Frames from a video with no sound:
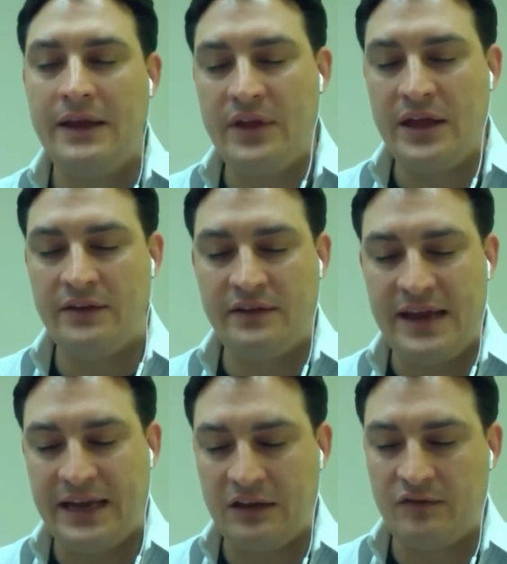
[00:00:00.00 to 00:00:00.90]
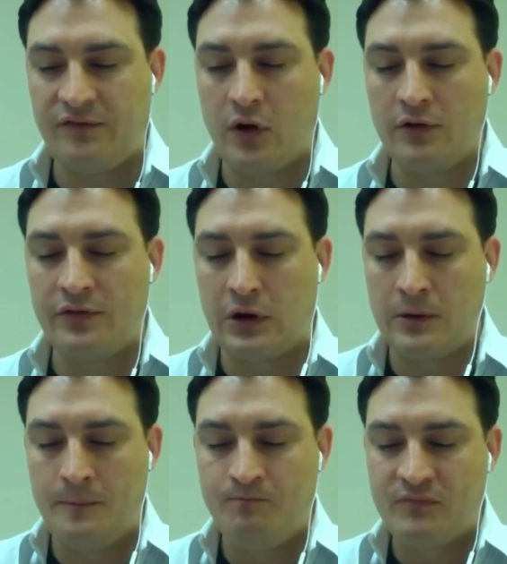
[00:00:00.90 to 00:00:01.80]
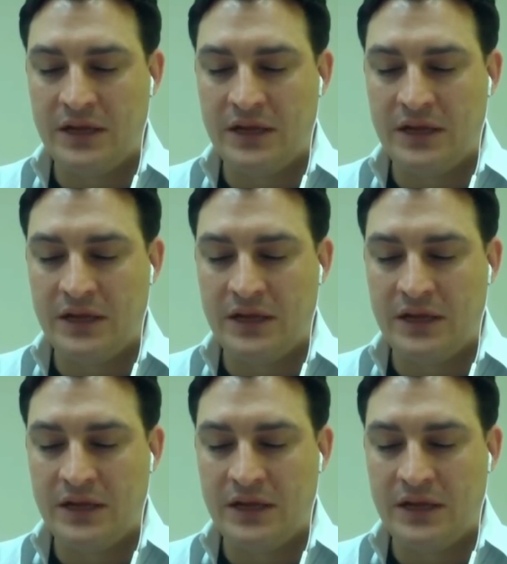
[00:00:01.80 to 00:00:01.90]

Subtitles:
And then to take it further,